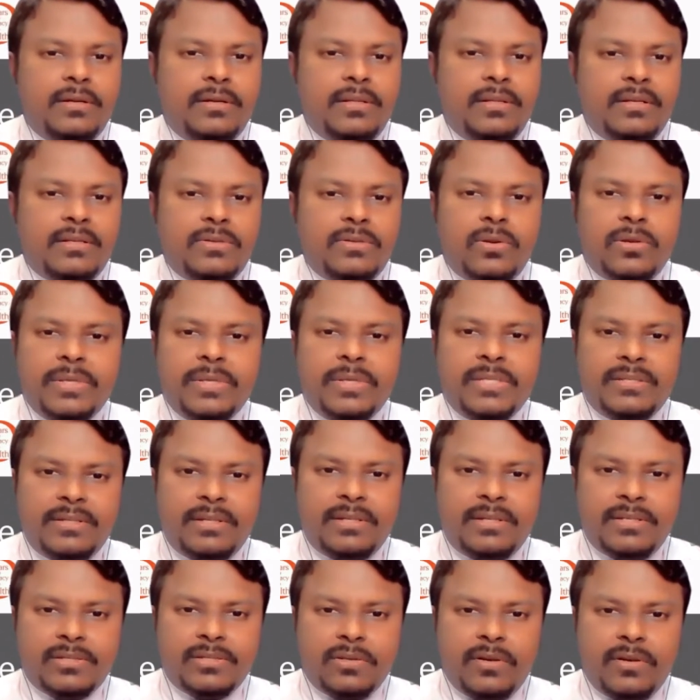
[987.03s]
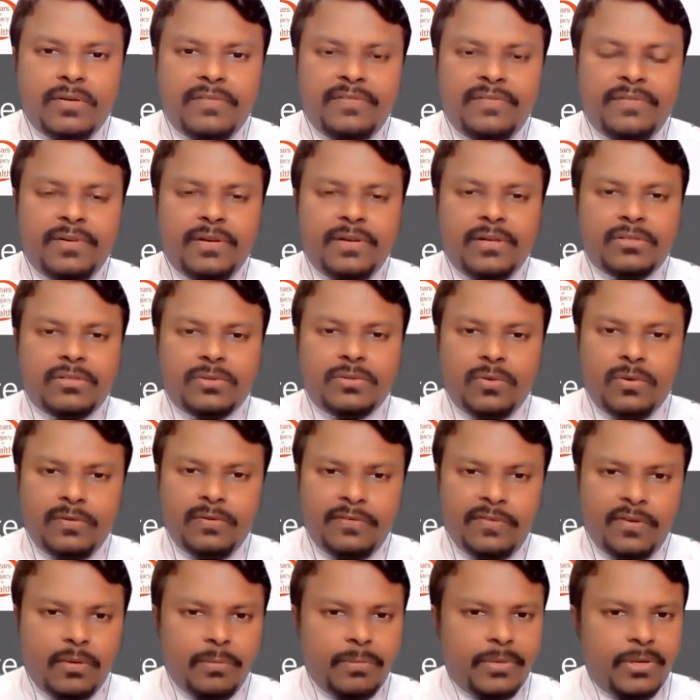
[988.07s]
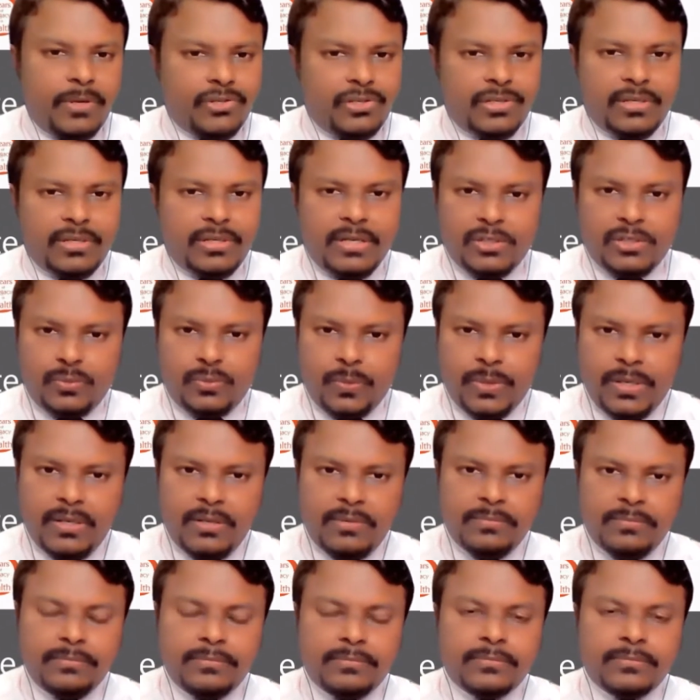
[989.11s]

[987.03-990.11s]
there is always risk of stone formation as well.